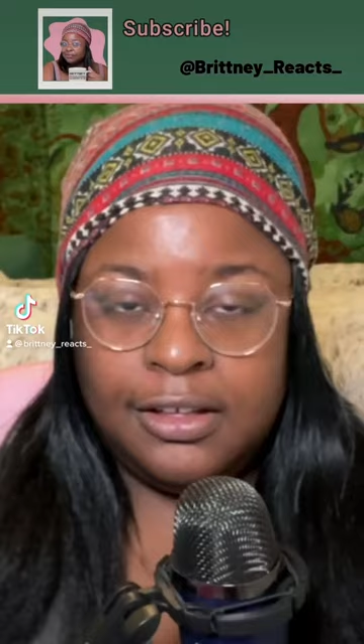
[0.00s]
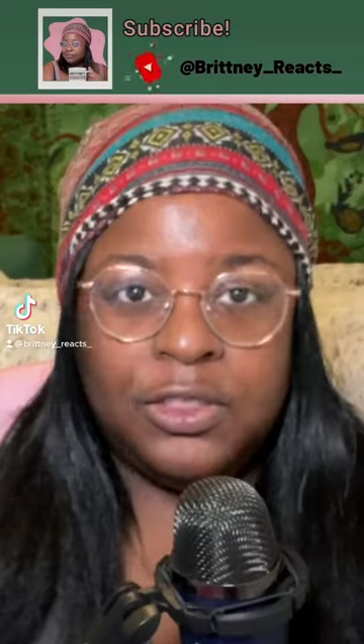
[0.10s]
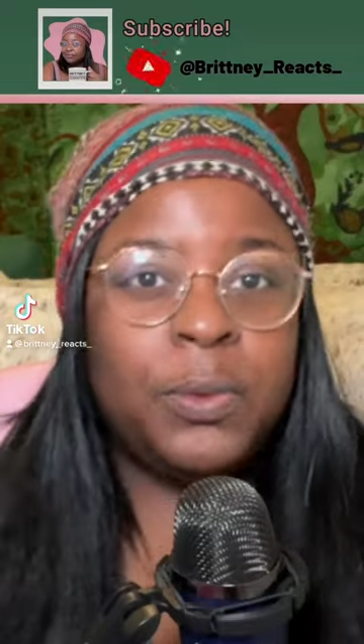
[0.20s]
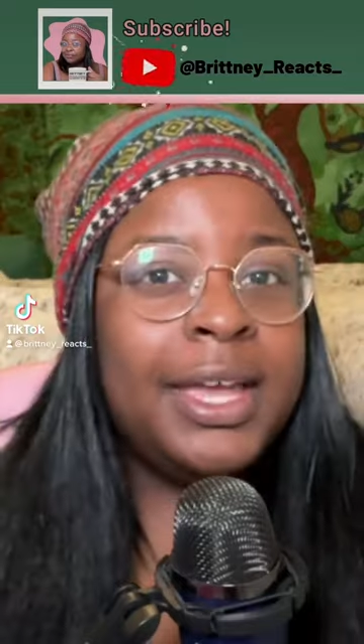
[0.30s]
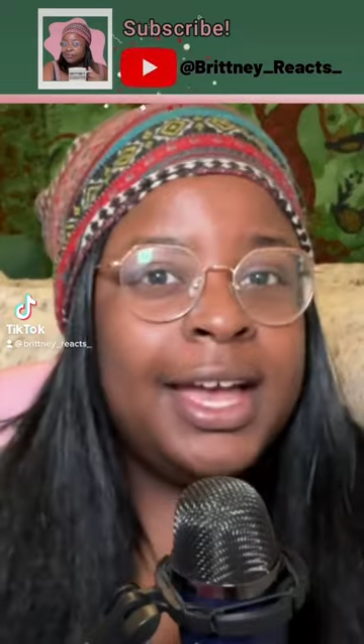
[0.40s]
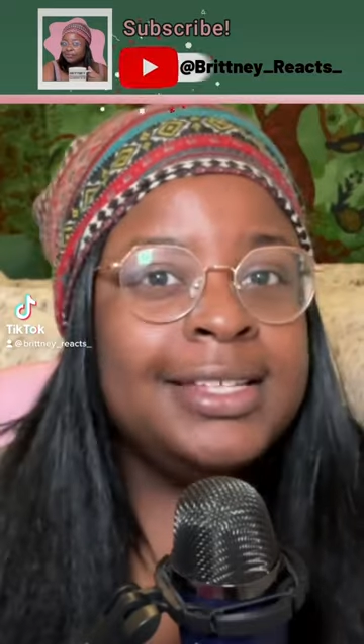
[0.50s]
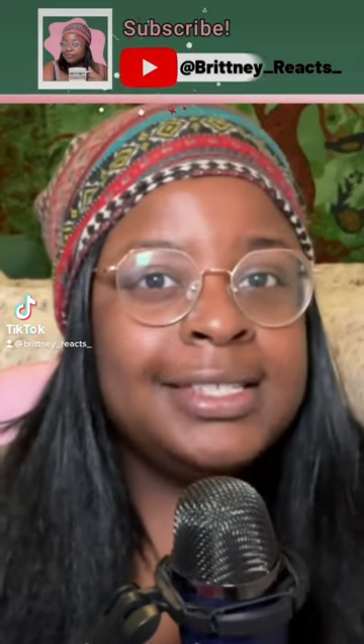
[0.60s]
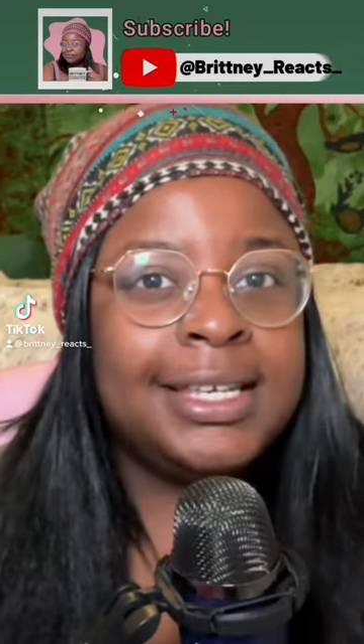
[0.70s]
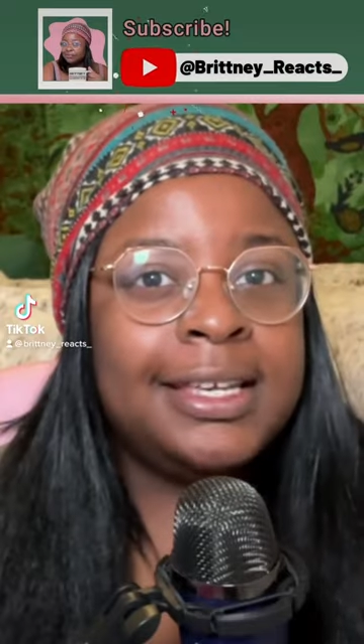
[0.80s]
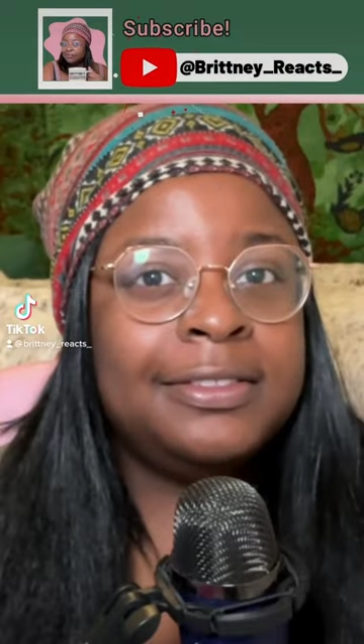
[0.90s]
way I
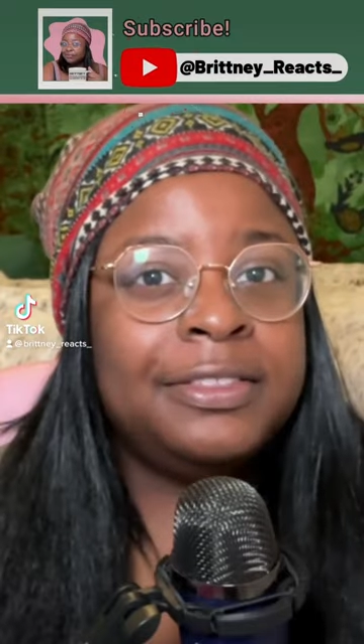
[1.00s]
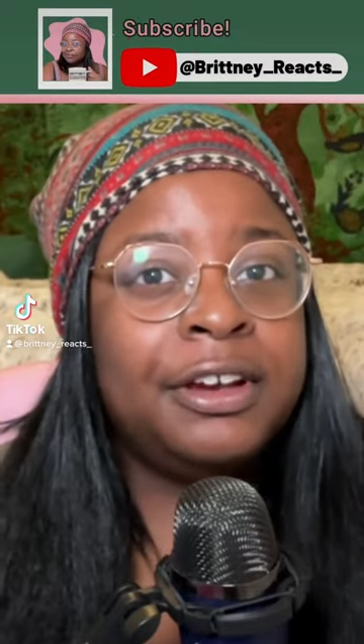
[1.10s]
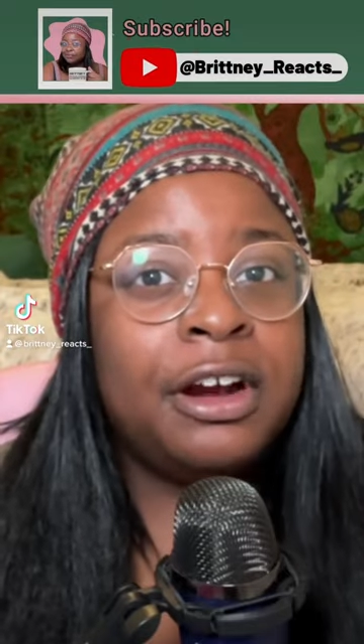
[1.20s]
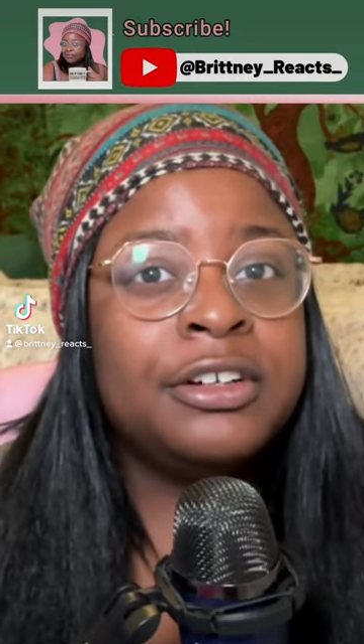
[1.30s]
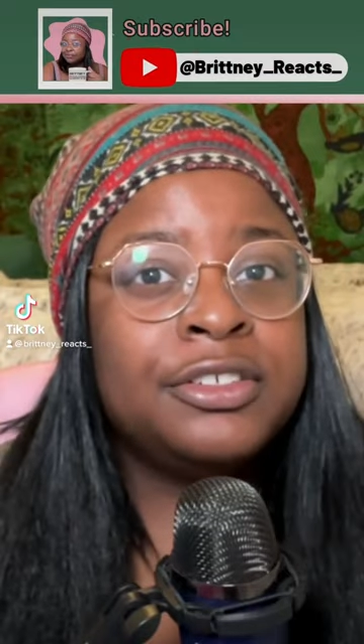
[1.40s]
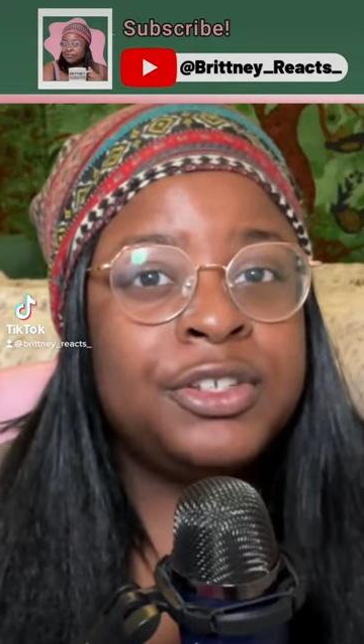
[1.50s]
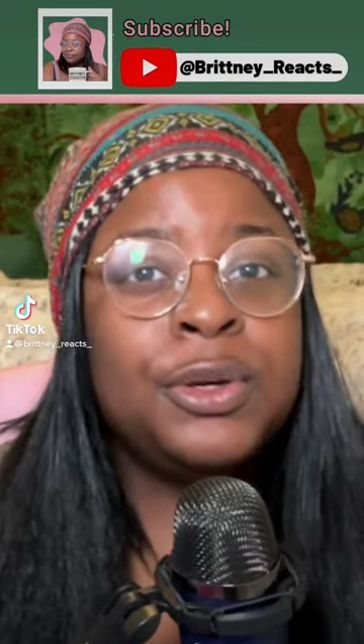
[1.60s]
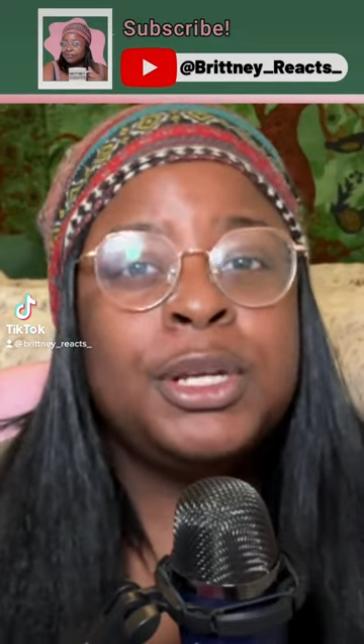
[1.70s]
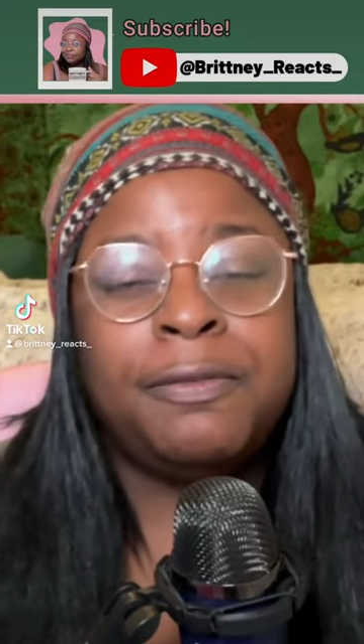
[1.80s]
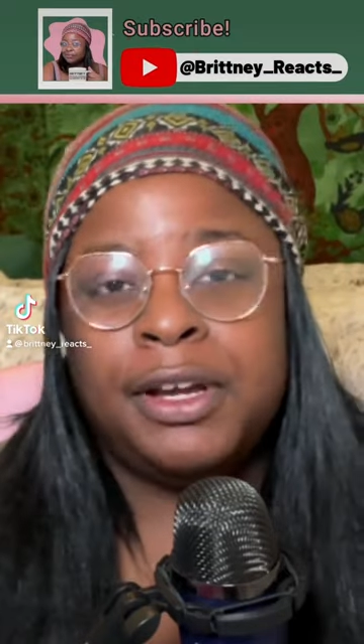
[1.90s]
see it, there are two
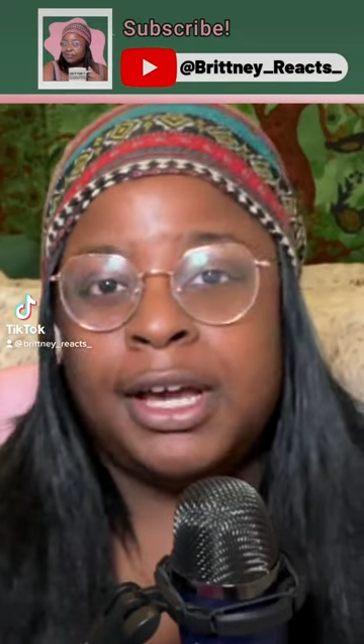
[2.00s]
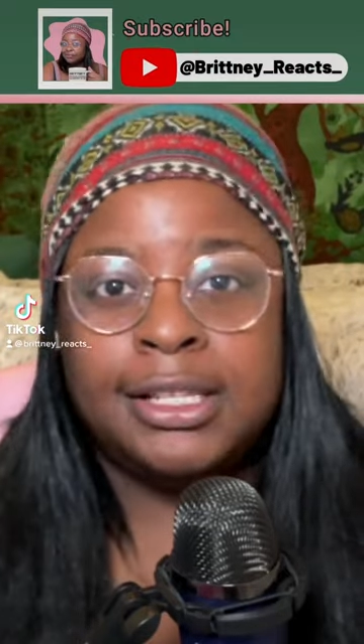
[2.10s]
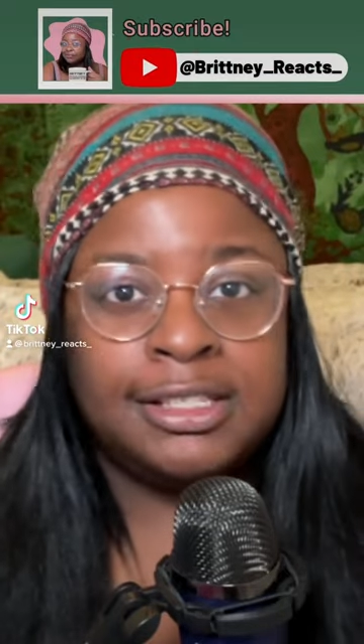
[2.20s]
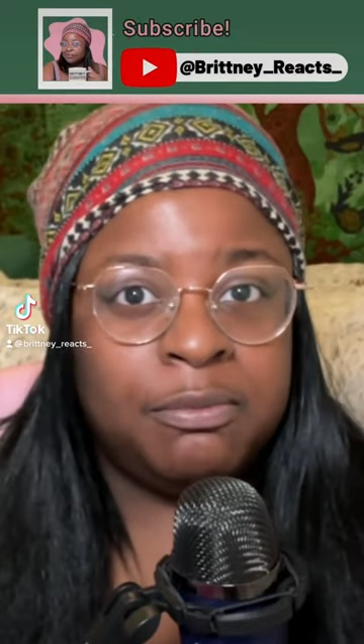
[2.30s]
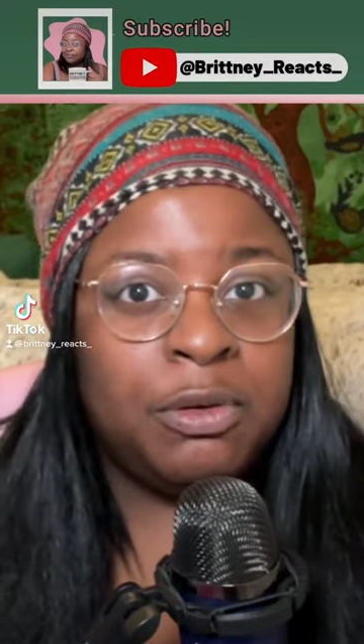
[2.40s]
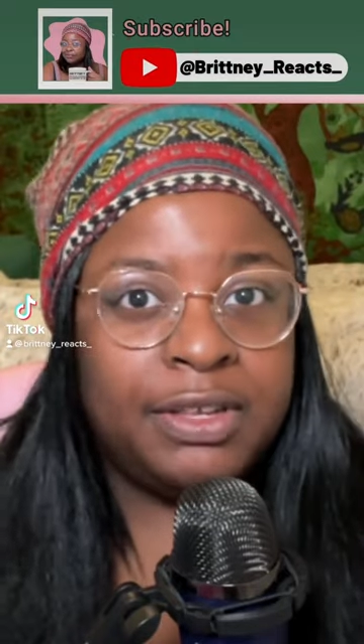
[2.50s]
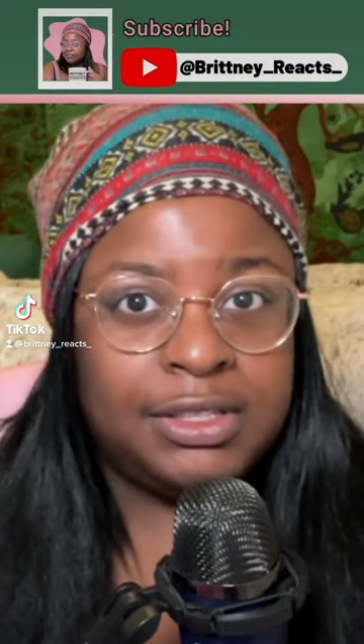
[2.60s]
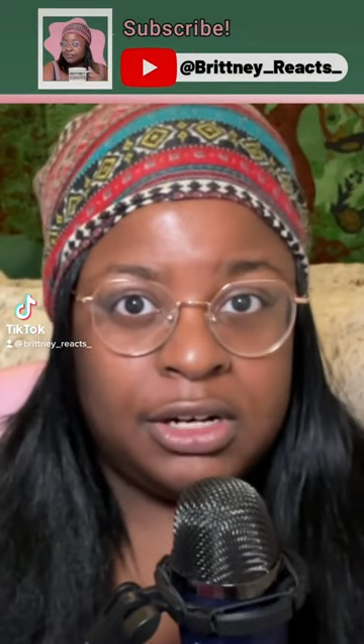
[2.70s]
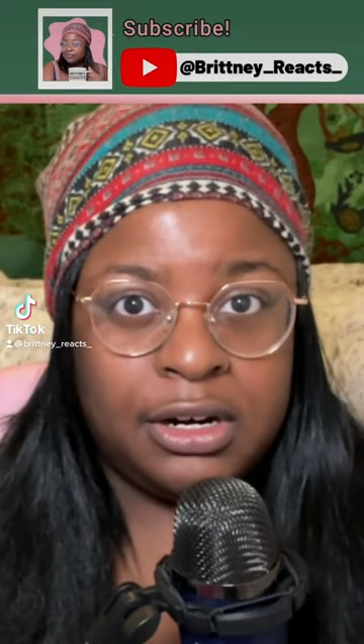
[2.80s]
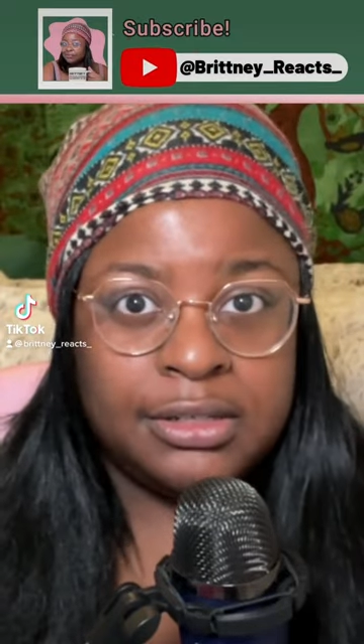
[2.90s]
different kinds of movie
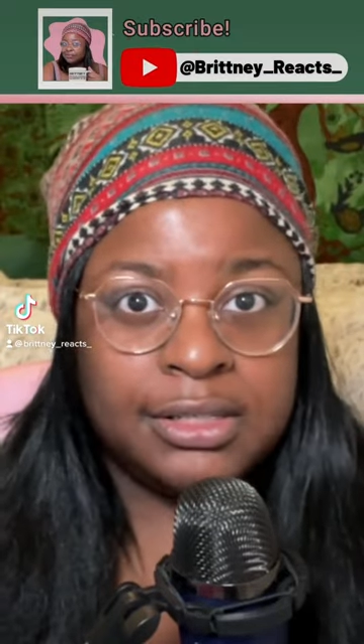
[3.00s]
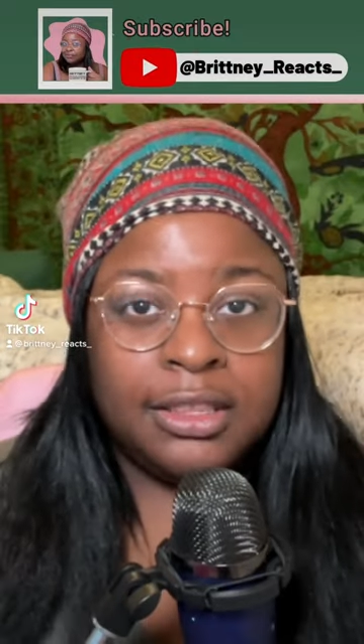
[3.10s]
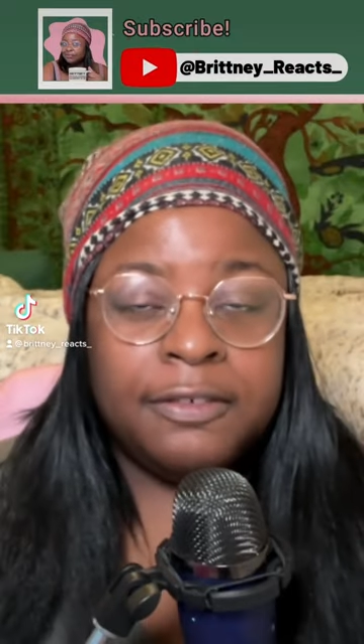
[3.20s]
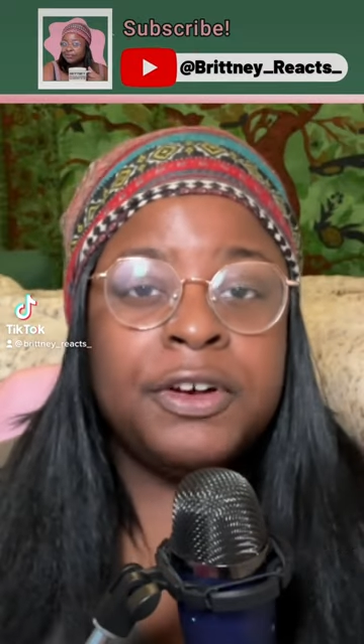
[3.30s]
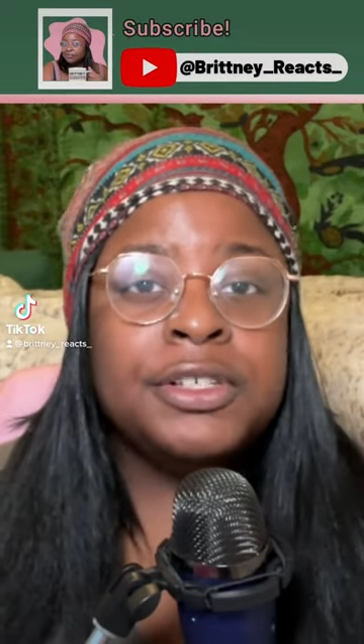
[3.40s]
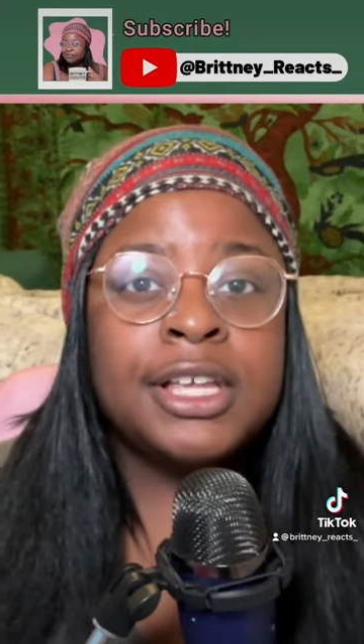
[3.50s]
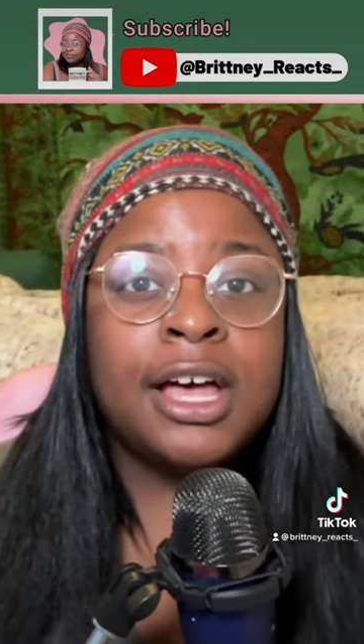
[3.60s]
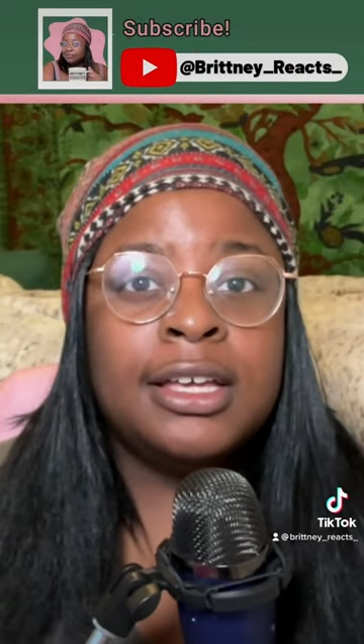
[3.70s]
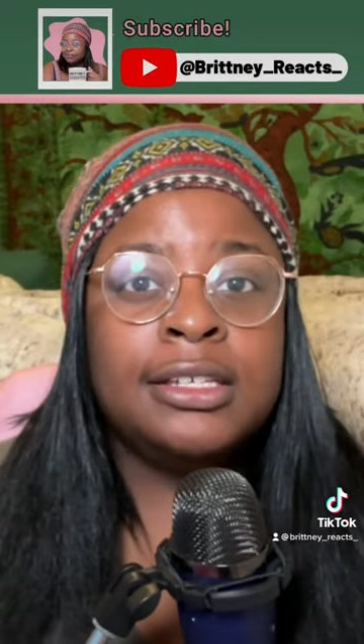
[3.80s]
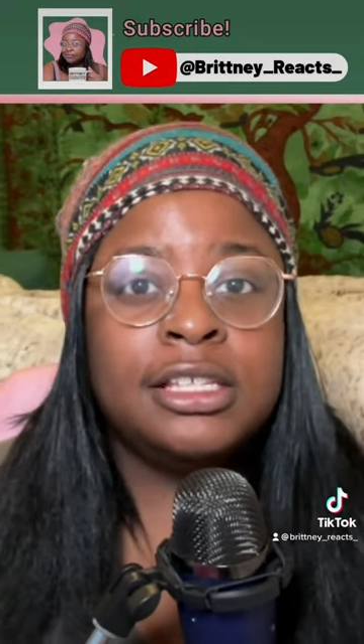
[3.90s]
stars. The first
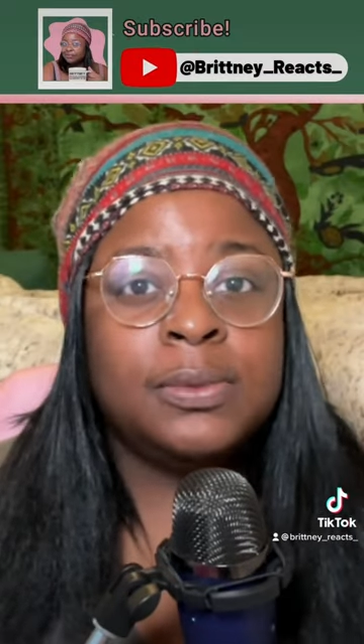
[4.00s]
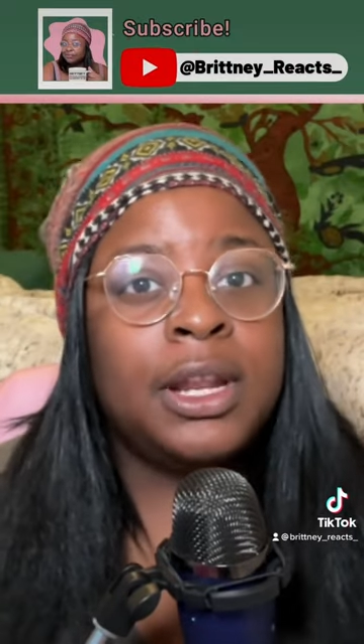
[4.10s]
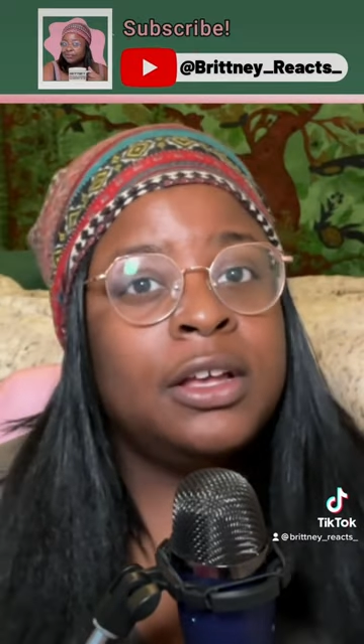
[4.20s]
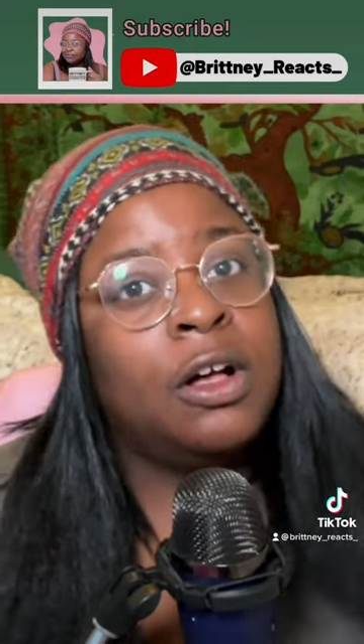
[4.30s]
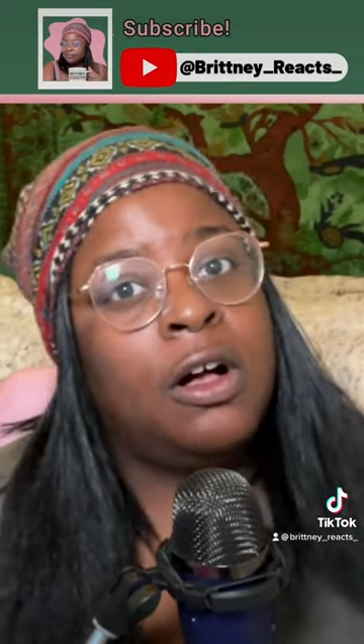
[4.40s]
kind is what I call